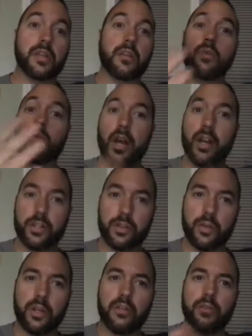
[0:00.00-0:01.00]
I know last year,
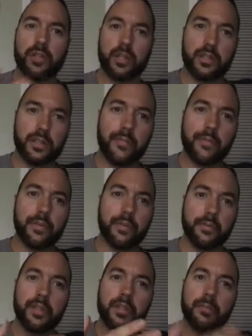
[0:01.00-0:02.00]
like you said,
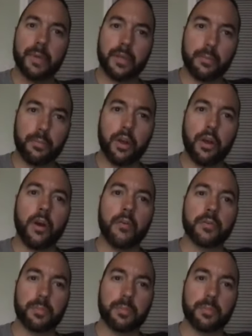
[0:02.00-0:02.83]
7-3, didn't make the playoffs,